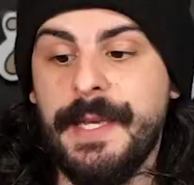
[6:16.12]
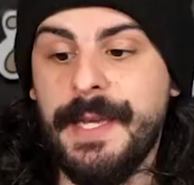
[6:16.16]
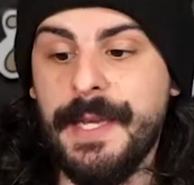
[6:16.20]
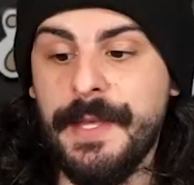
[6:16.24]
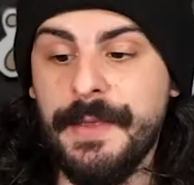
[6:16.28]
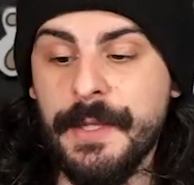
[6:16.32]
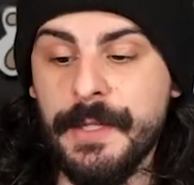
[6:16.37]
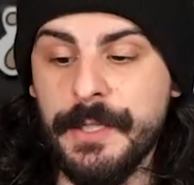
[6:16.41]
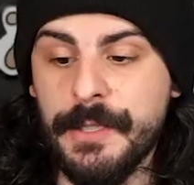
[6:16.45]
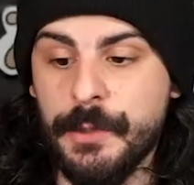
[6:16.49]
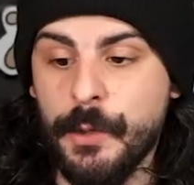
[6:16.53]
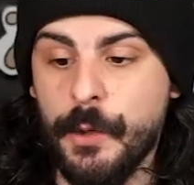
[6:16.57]

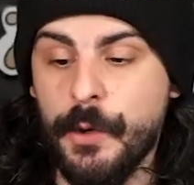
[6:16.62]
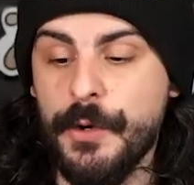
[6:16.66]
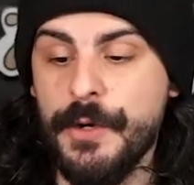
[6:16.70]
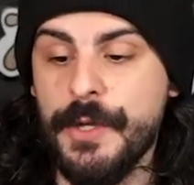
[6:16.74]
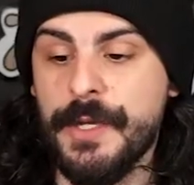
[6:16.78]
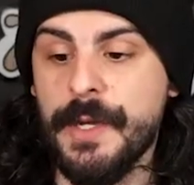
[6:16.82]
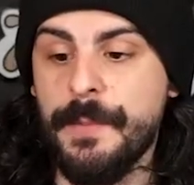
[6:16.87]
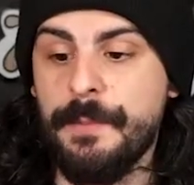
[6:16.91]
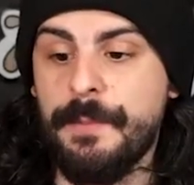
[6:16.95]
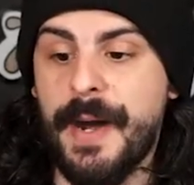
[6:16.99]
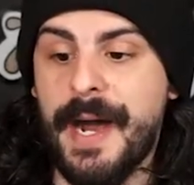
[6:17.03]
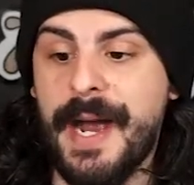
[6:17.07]
In the store
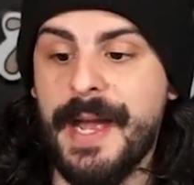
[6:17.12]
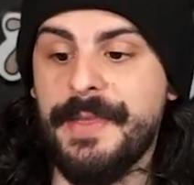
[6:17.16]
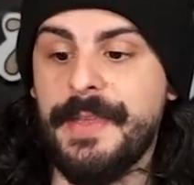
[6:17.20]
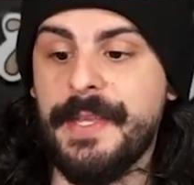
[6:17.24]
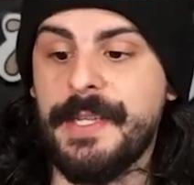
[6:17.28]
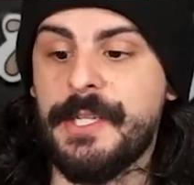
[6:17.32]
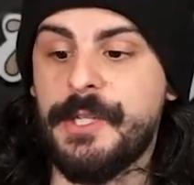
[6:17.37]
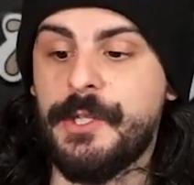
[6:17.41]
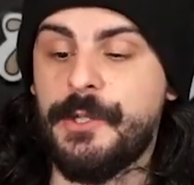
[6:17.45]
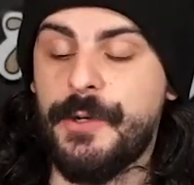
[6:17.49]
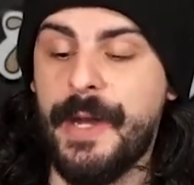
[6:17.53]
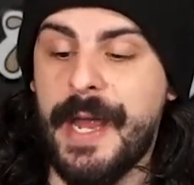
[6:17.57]
you can buy
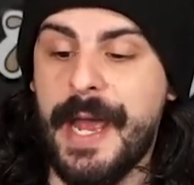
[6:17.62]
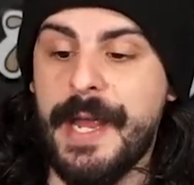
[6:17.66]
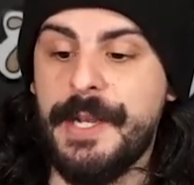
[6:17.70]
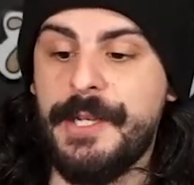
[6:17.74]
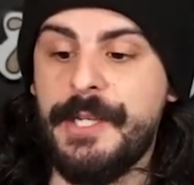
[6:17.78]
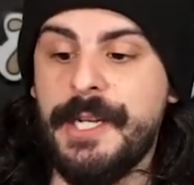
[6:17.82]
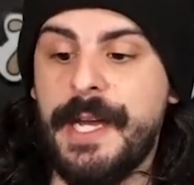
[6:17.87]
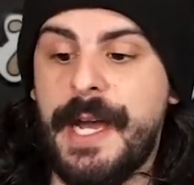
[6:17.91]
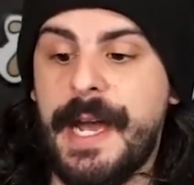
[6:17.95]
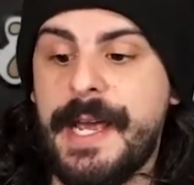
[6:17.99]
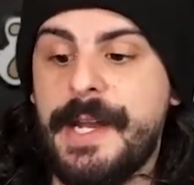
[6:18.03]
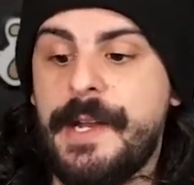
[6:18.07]
this
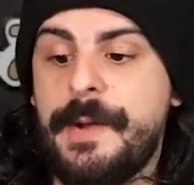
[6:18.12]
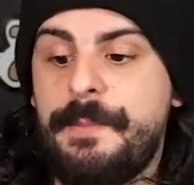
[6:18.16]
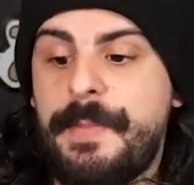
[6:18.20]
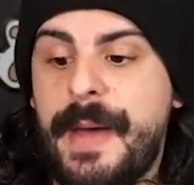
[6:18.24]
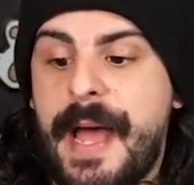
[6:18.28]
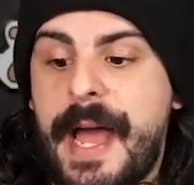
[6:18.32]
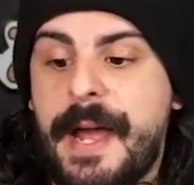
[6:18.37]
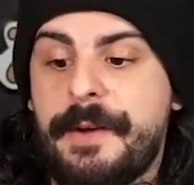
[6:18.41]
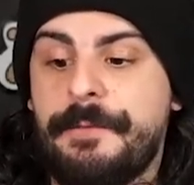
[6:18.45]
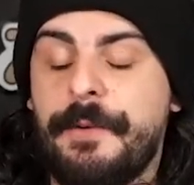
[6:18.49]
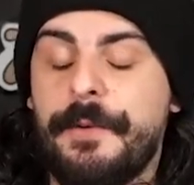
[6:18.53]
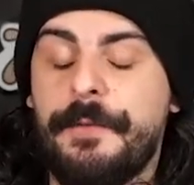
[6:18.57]
strategy item
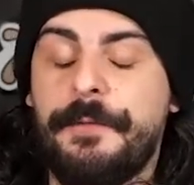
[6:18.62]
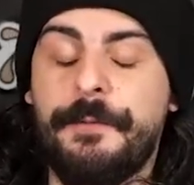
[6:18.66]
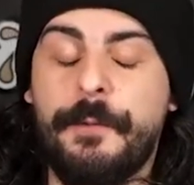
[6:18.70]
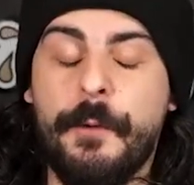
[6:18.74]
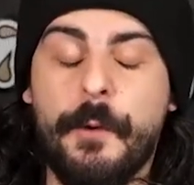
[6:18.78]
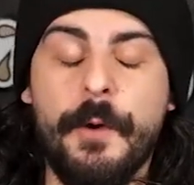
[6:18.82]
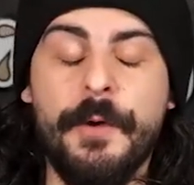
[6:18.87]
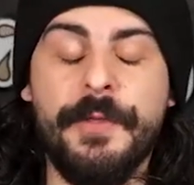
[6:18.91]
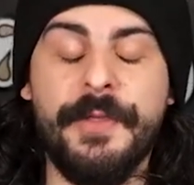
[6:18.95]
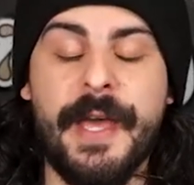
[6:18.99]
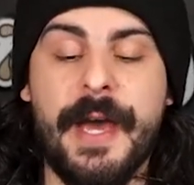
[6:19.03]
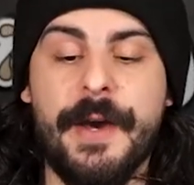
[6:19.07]
pack for
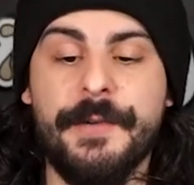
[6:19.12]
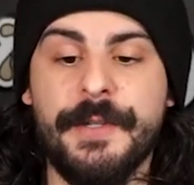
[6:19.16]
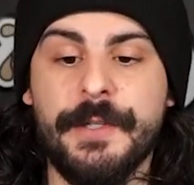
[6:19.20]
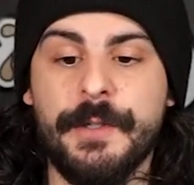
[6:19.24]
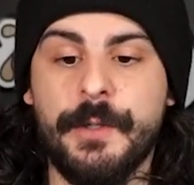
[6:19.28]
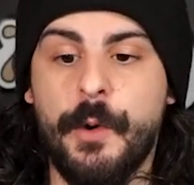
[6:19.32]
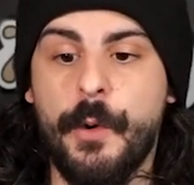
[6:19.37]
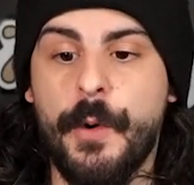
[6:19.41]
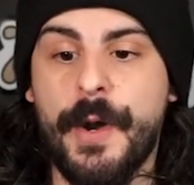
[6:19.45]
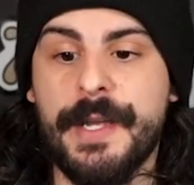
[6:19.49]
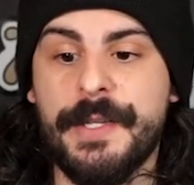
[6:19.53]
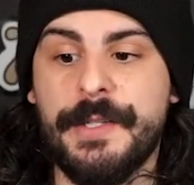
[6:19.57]

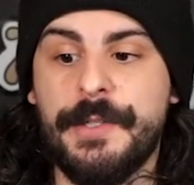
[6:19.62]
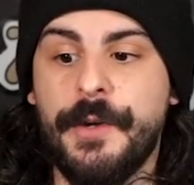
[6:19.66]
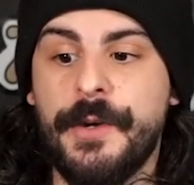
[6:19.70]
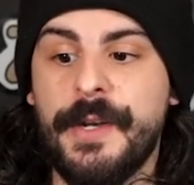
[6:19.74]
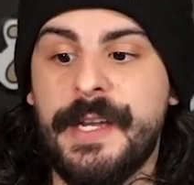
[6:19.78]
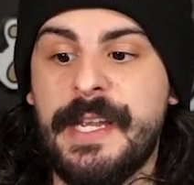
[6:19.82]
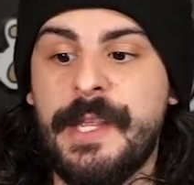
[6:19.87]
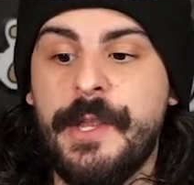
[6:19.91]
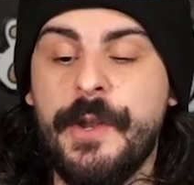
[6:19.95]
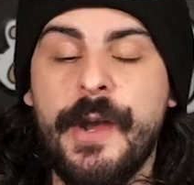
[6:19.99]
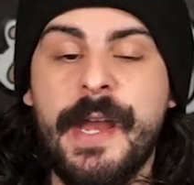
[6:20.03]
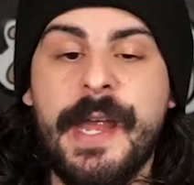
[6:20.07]
4,000 coins. You're
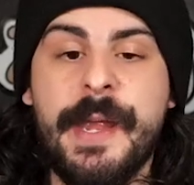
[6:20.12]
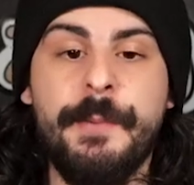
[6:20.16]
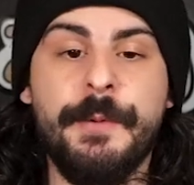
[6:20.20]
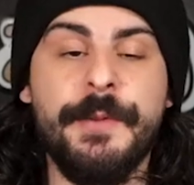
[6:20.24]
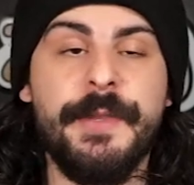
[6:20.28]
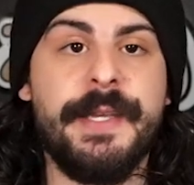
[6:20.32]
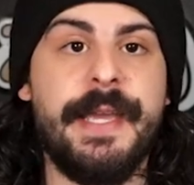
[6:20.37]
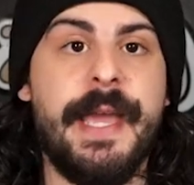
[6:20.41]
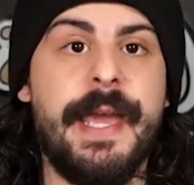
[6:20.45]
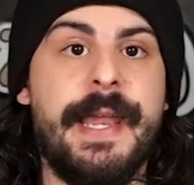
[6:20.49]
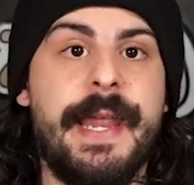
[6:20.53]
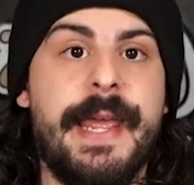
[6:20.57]
either
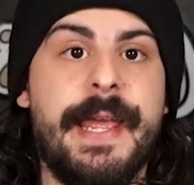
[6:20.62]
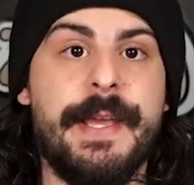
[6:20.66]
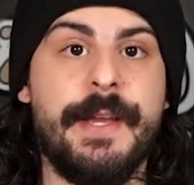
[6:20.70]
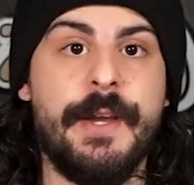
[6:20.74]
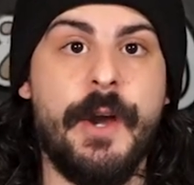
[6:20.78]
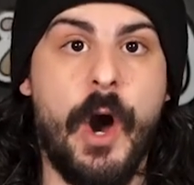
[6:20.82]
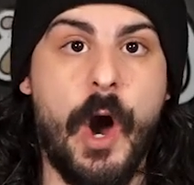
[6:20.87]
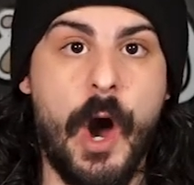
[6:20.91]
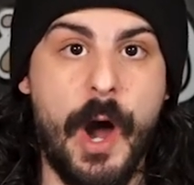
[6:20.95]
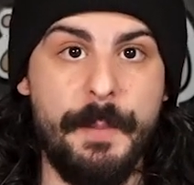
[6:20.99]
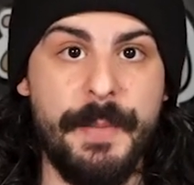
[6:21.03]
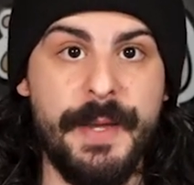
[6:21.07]
able to get a
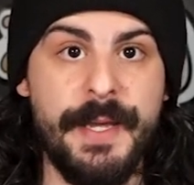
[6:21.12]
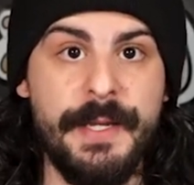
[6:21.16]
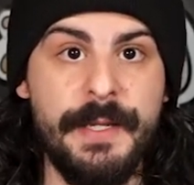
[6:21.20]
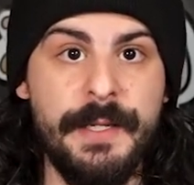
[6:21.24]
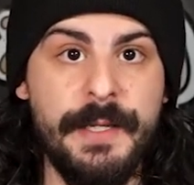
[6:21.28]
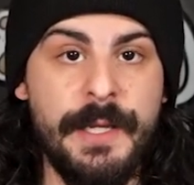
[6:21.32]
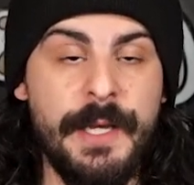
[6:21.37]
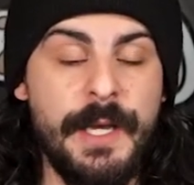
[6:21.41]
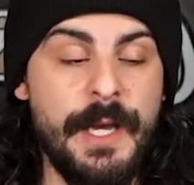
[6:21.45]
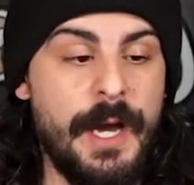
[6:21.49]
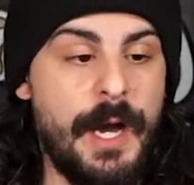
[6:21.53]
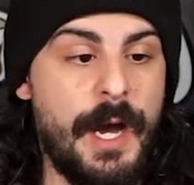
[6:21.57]

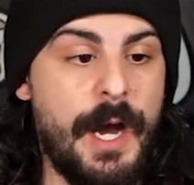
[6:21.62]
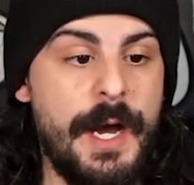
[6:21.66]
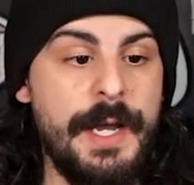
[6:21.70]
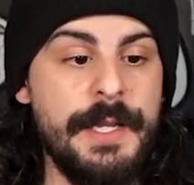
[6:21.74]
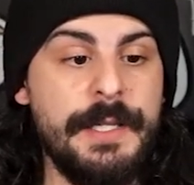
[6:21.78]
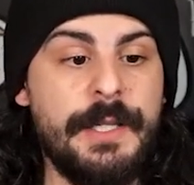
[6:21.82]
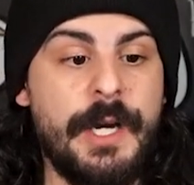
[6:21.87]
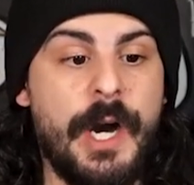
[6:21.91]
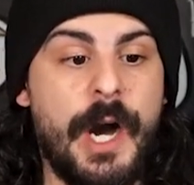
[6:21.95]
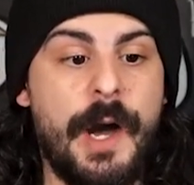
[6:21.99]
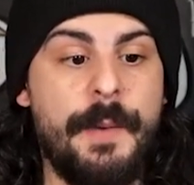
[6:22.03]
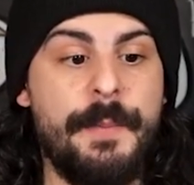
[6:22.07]
common,
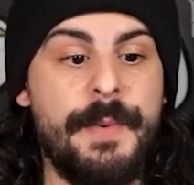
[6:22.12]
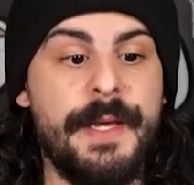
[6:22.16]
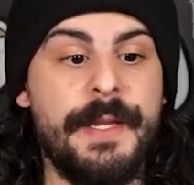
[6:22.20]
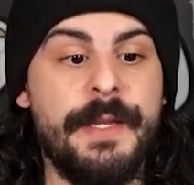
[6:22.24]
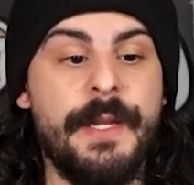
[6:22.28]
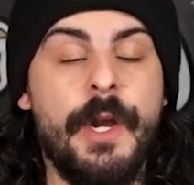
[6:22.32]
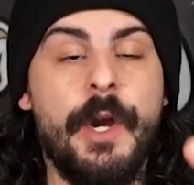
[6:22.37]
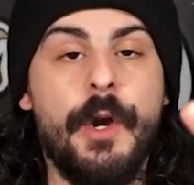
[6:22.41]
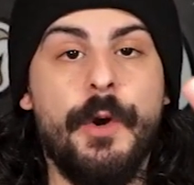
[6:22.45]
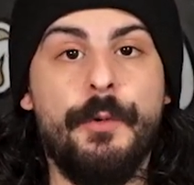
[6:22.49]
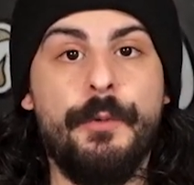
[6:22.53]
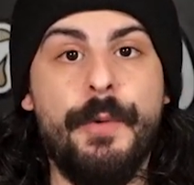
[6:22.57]

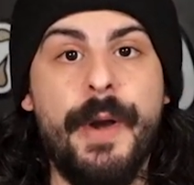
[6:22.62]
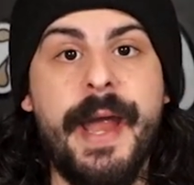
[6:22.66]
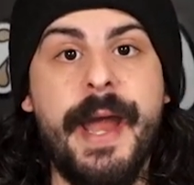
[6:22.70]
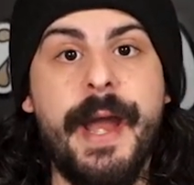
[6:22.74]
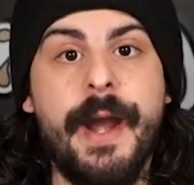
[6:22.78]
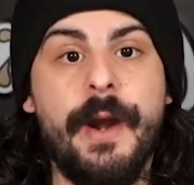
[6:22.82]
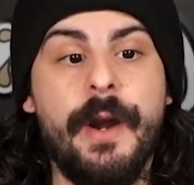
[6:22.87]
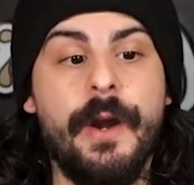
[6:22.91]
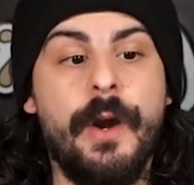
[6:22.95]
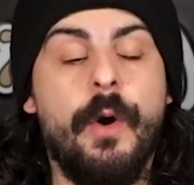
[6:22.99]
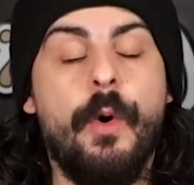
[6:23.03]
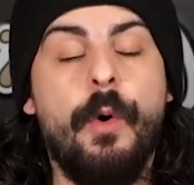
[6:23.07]
uncommon,
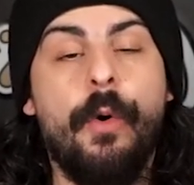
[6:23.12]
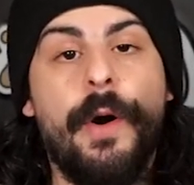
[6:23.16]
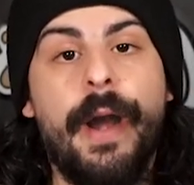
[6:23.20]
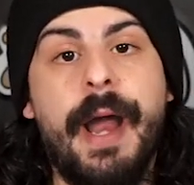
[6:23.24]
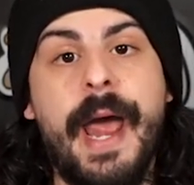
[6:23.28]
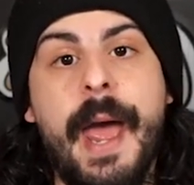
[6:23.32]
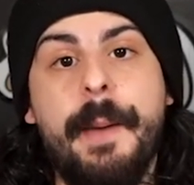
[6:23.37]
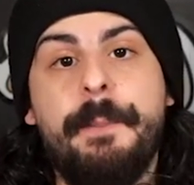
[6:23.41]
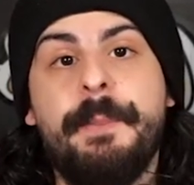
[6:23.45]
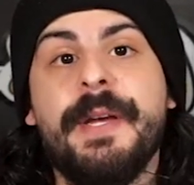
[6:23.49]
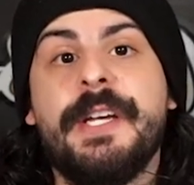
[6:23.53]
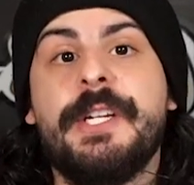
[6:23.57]
rare,
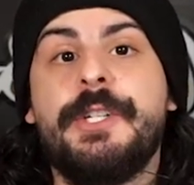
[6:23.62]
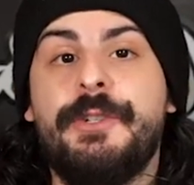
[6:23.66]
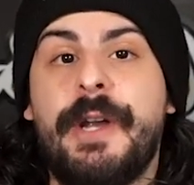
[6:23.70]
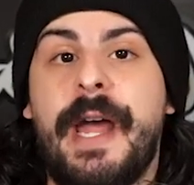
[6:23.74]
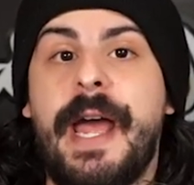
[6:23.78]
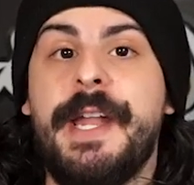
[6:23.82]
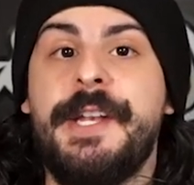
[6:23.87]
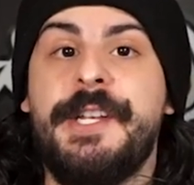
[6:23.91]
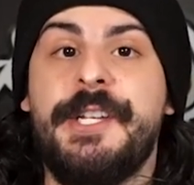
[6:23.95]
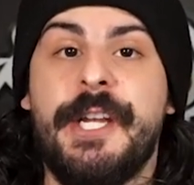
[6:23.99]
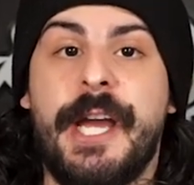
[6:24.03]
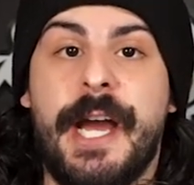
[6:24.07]
or epic
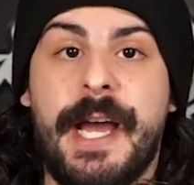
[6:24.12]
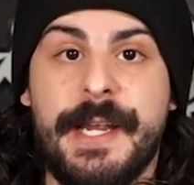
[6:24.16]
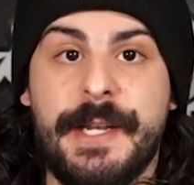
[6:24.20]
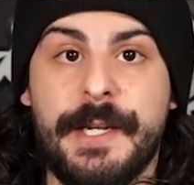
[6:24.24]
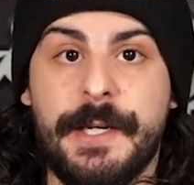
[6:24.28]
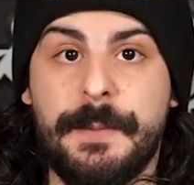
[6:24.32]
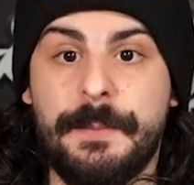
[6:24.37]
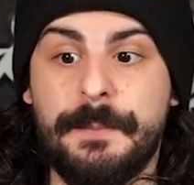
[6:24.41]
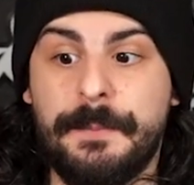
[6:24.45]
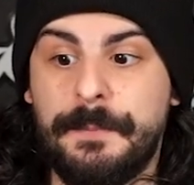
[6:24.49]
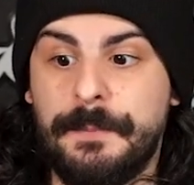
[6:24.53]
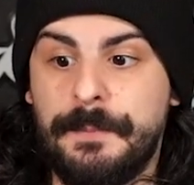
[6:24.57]
strategy item.